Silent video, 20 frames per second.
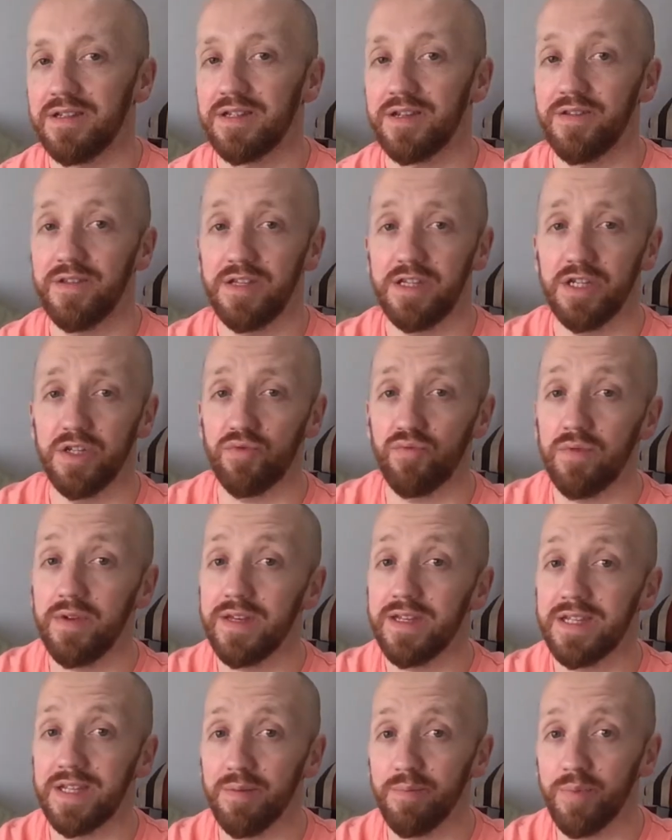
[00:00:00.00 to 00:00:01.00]
So this is really
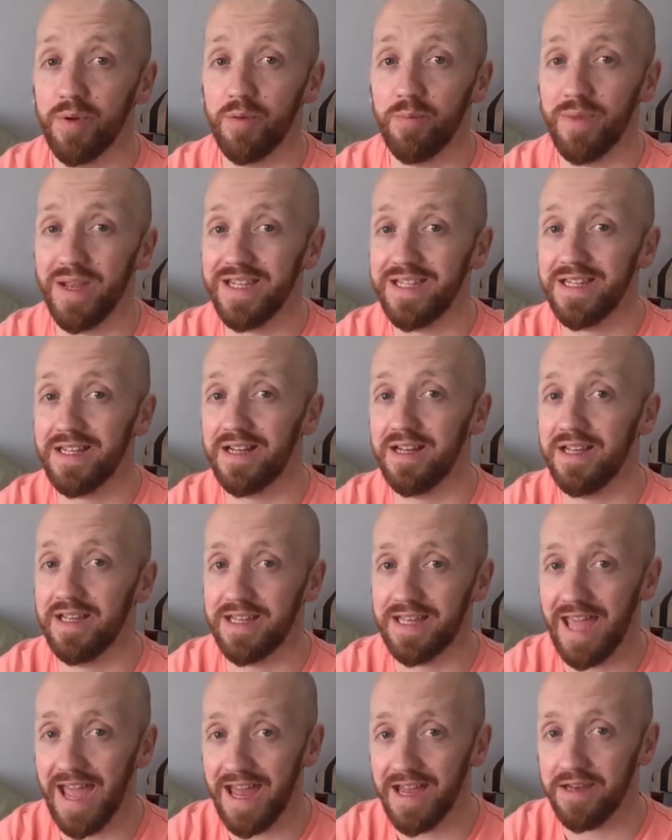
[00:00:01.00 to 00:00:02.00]
simple. Basically
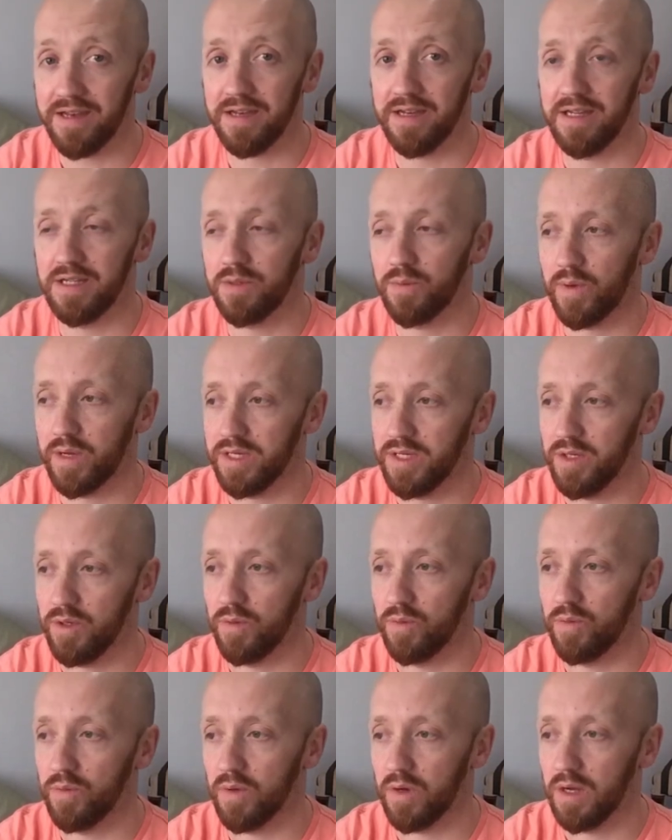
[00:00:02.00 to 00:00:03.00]
can is when
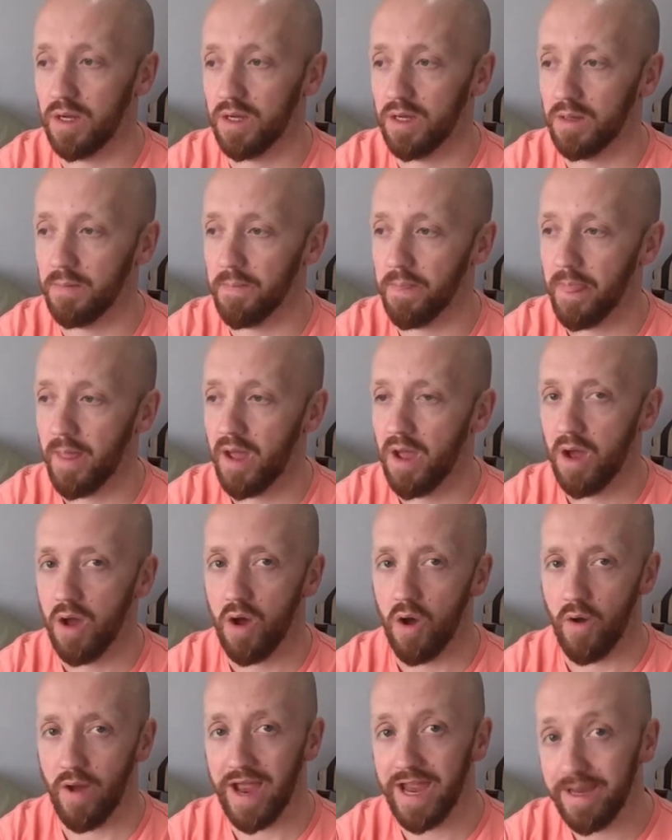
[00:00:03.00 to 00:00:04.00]
you
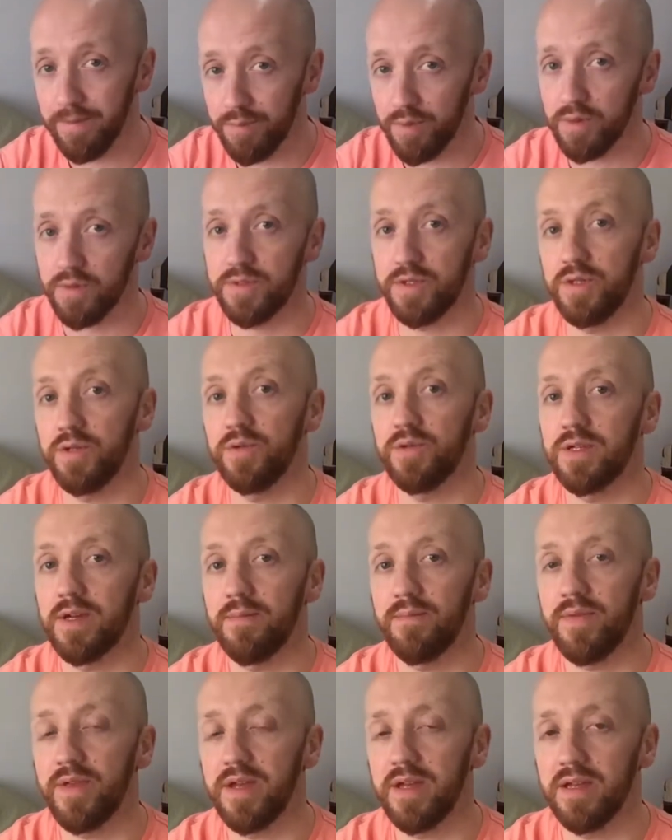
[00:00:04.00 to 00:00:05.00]
are able to do
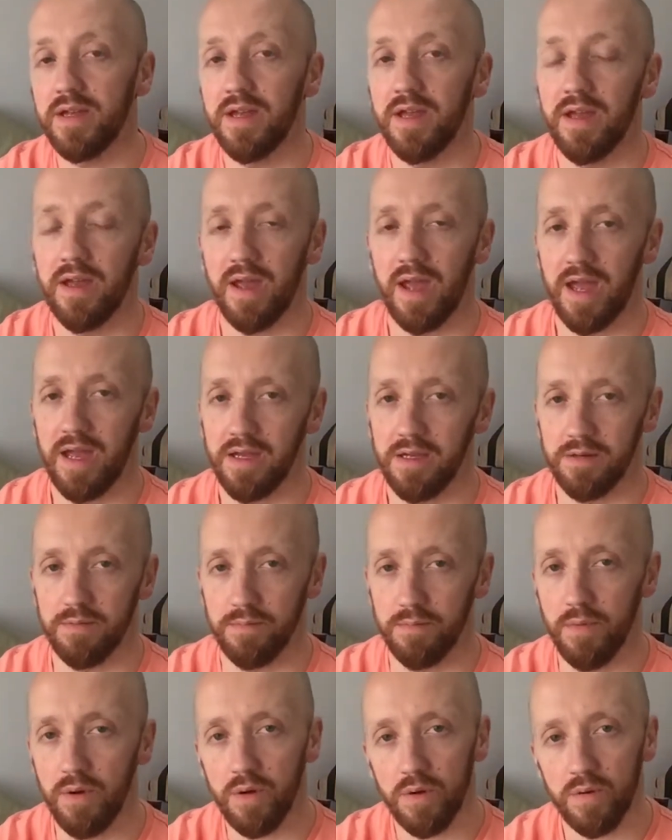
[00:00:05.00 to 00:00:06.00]
something, and
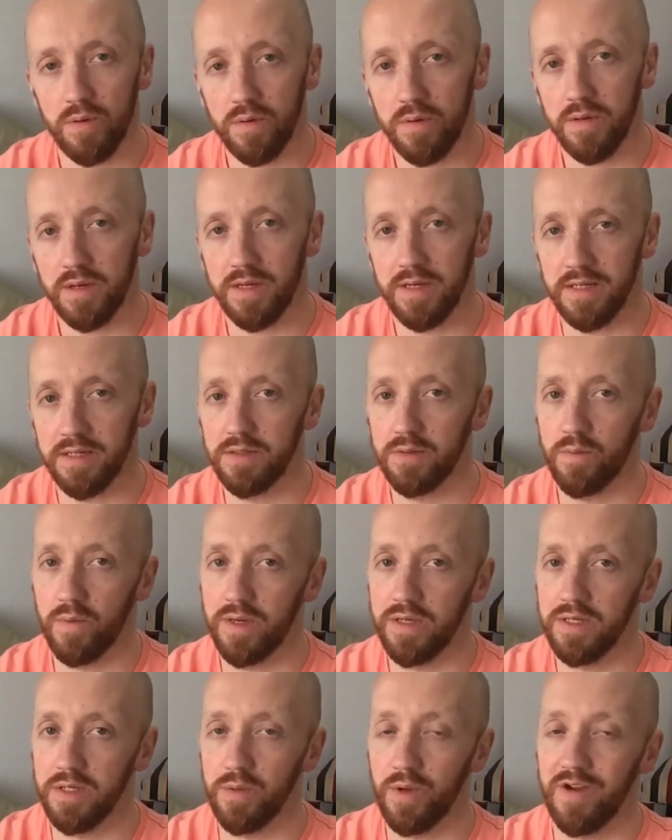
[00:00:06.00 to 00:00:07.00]
må is
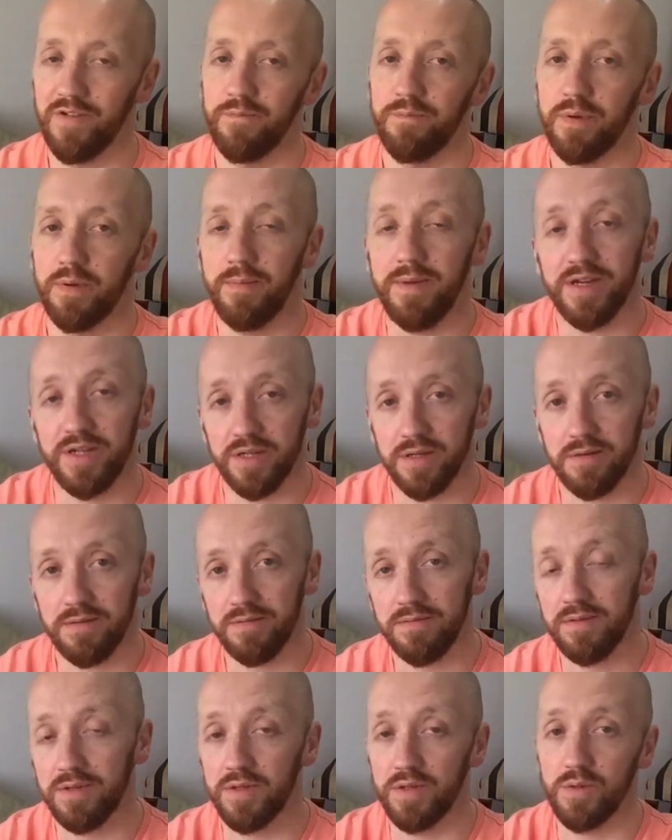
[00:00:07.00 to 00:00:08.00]
when you have
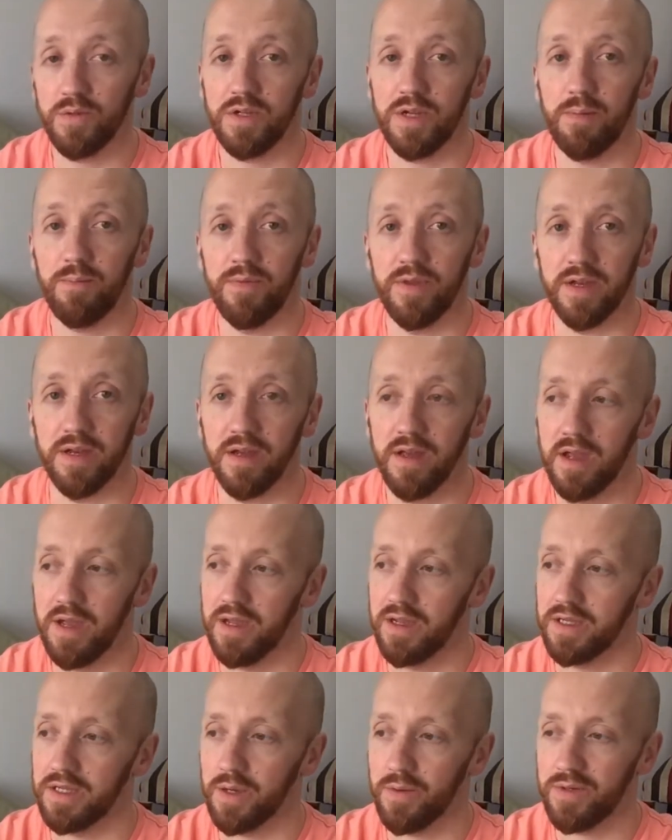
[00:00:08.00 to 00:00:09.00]
permission to do something.
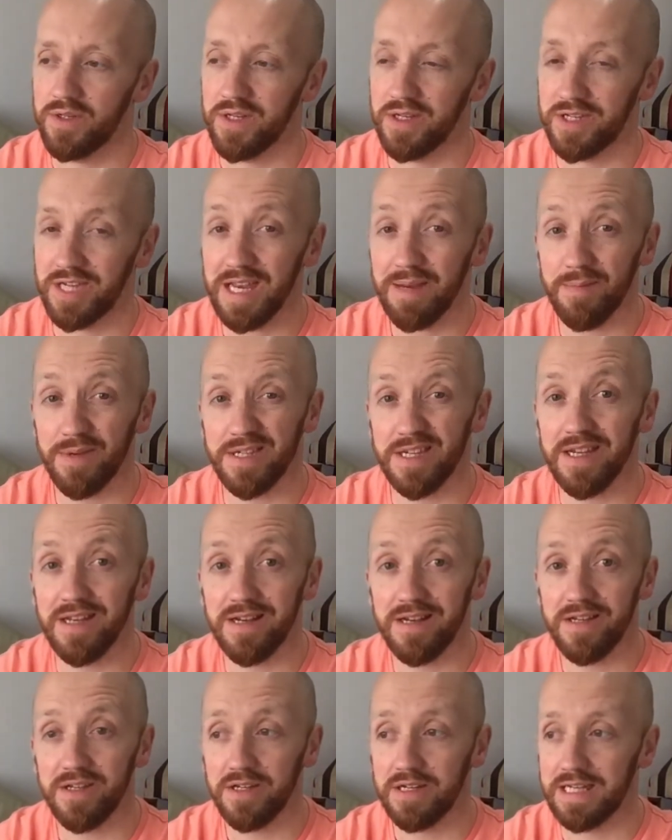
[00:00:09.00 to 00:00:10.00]
So it's the same as
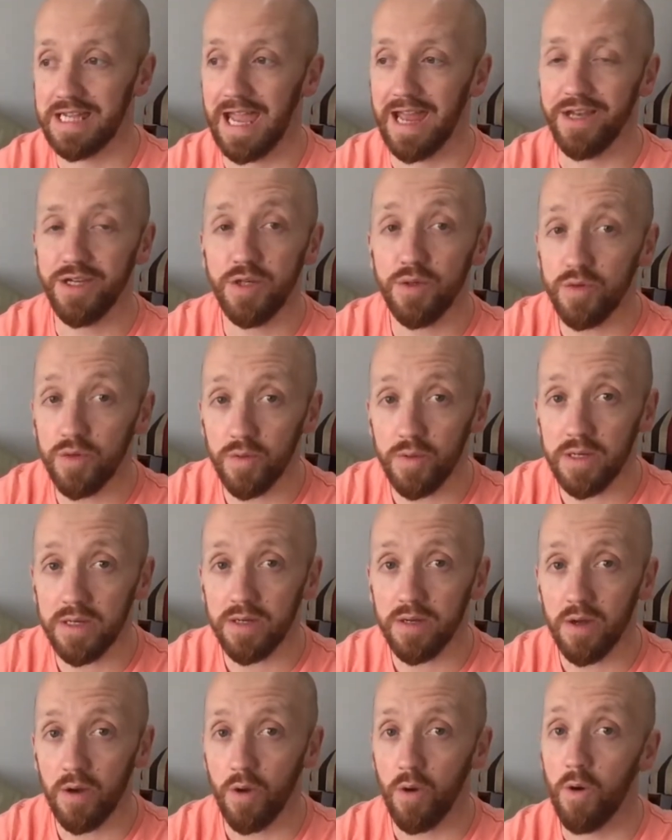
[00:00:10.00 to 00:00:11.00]
English, can you do
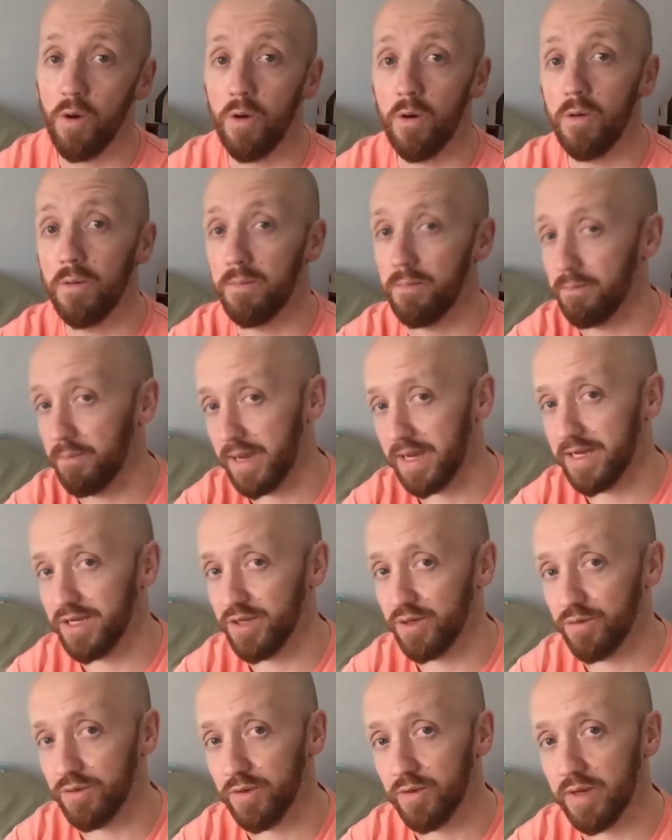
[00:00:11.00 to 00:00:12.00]
it or may
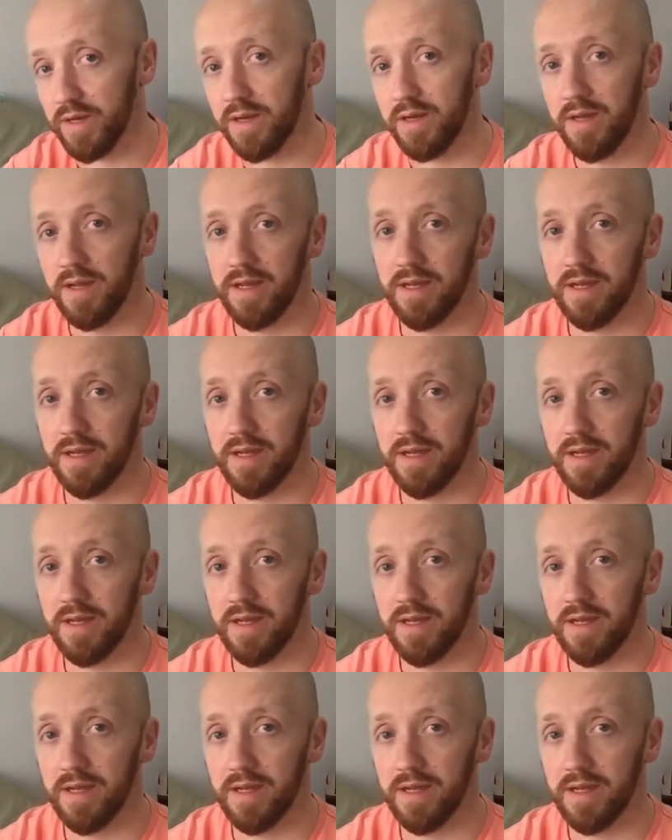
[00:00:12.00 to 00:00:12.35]
you do it.